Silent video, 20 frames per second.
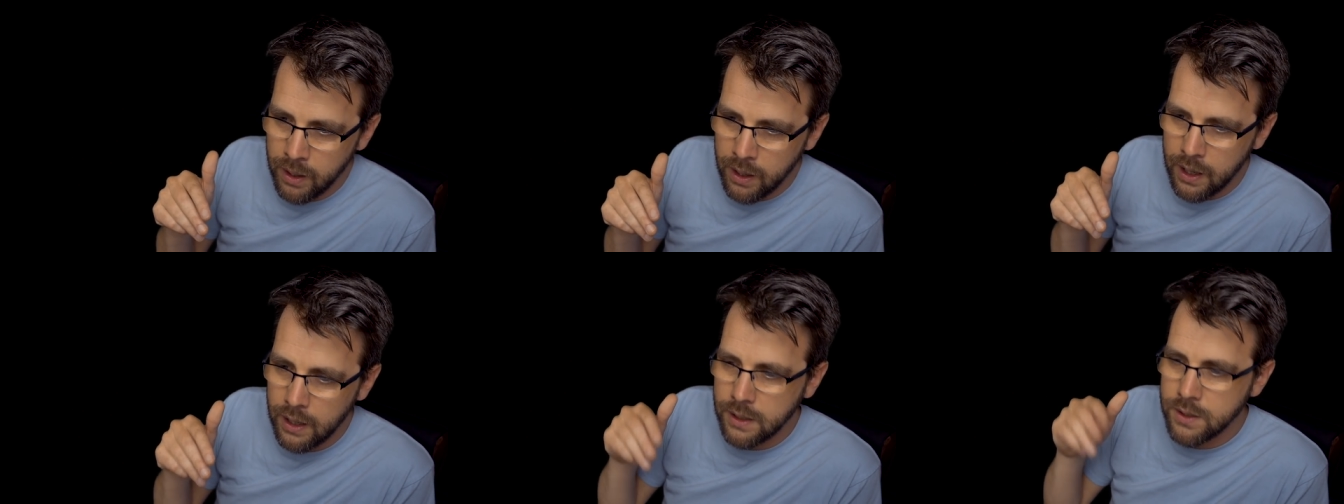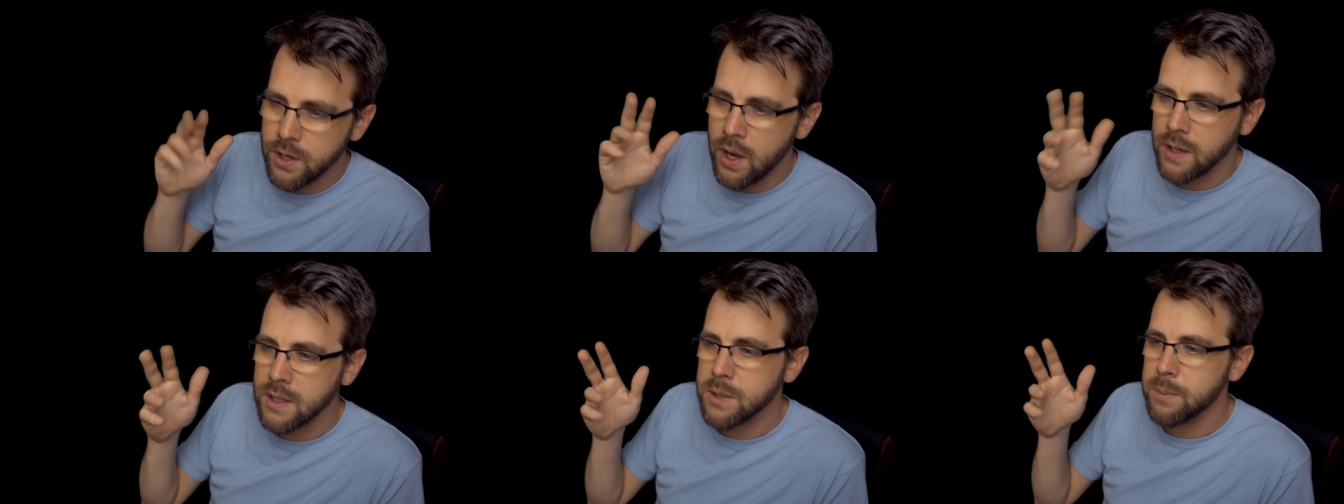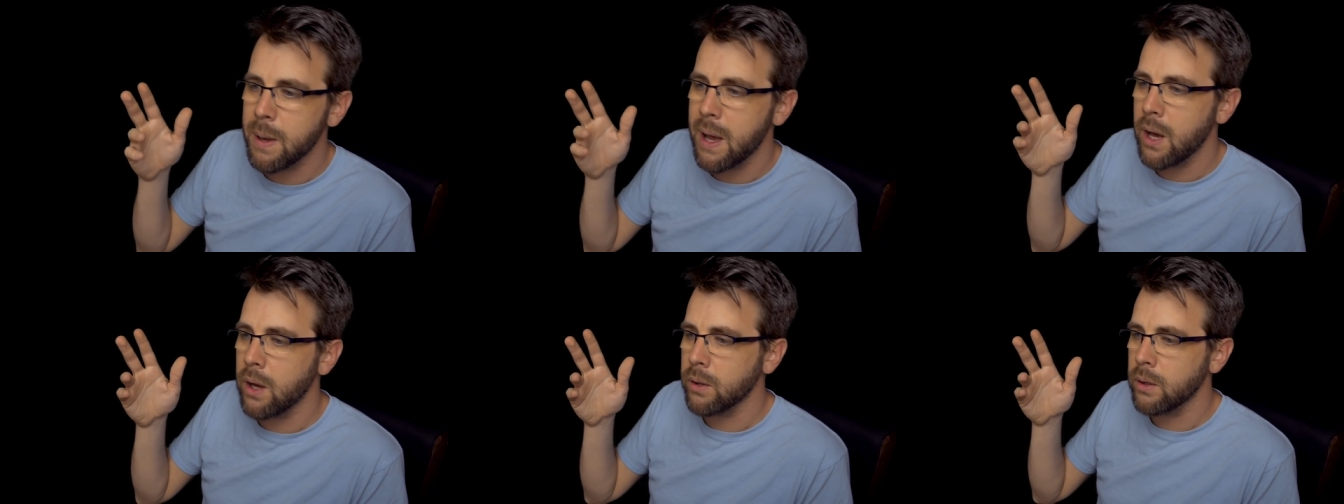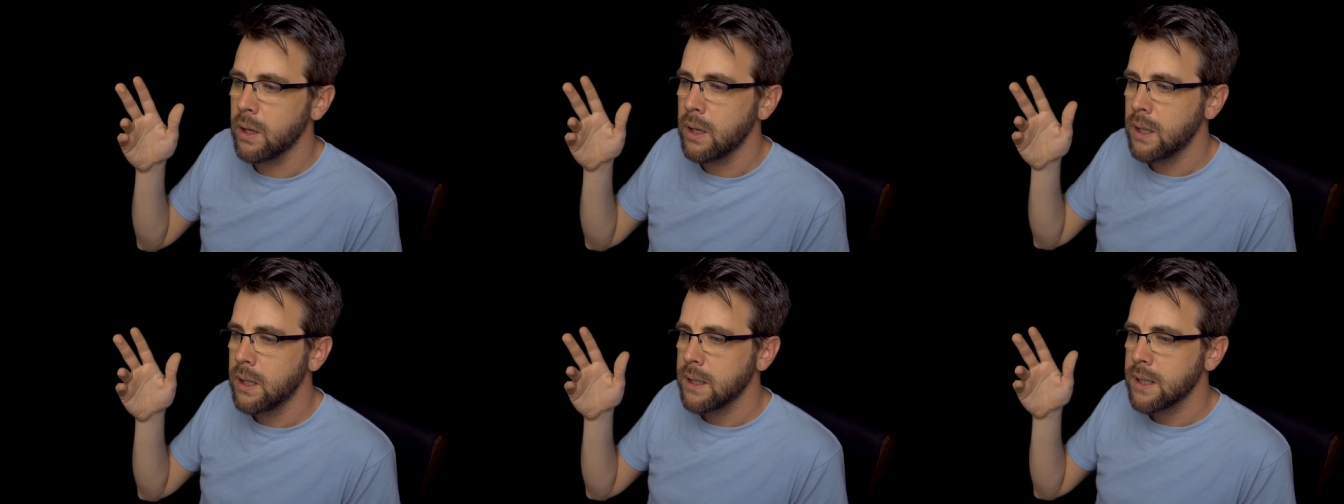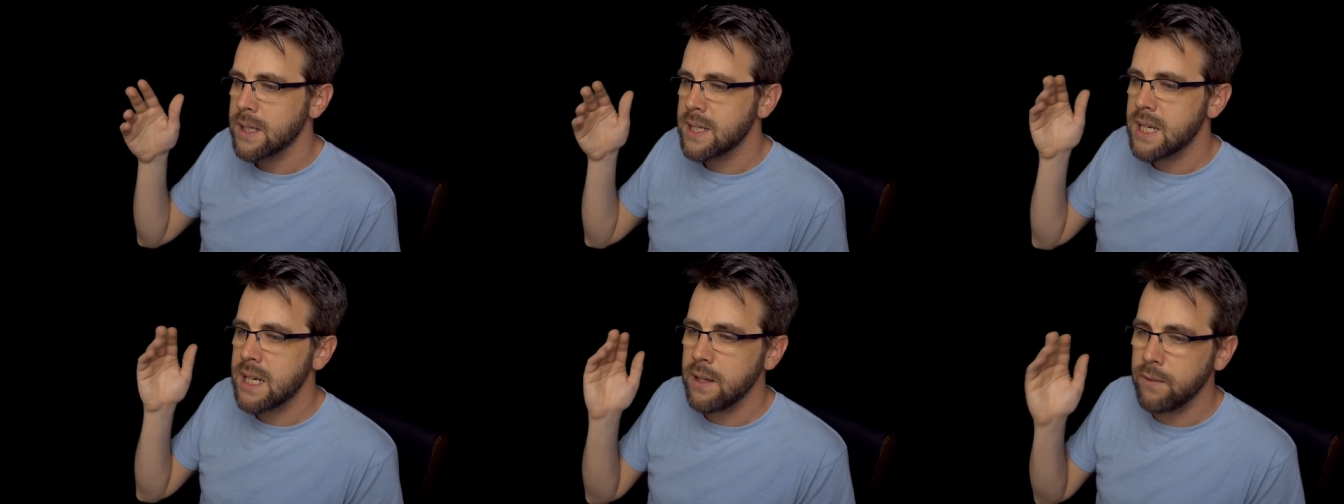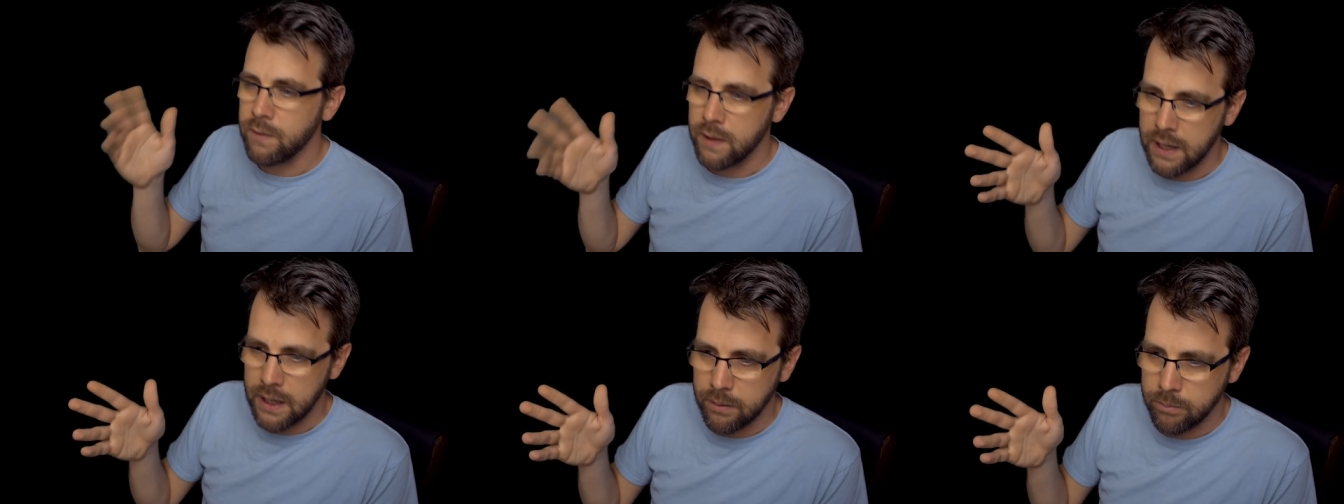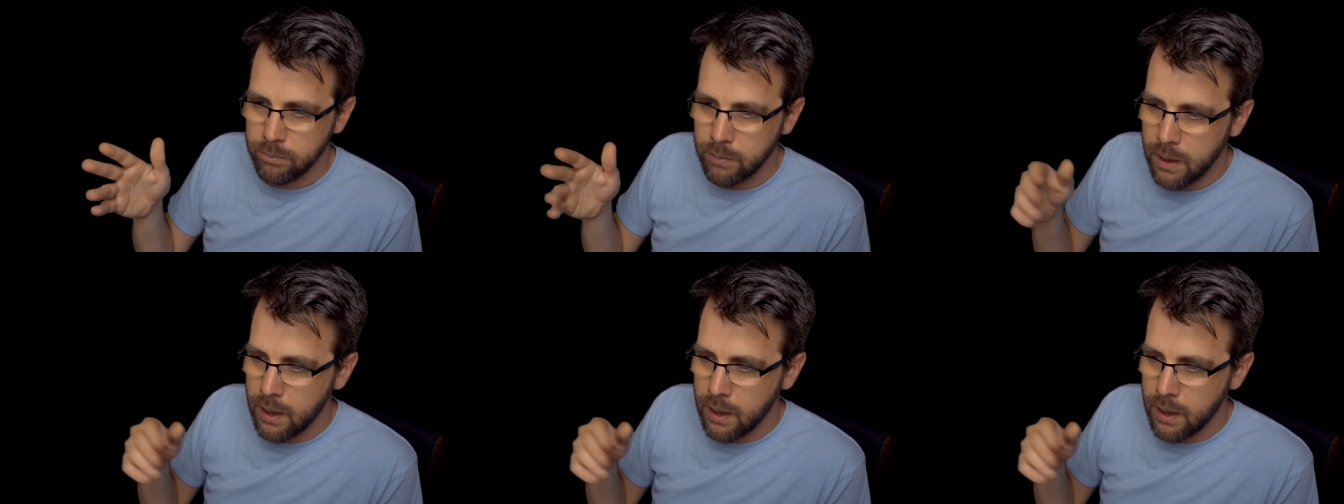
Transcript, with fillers: And he talks about TV.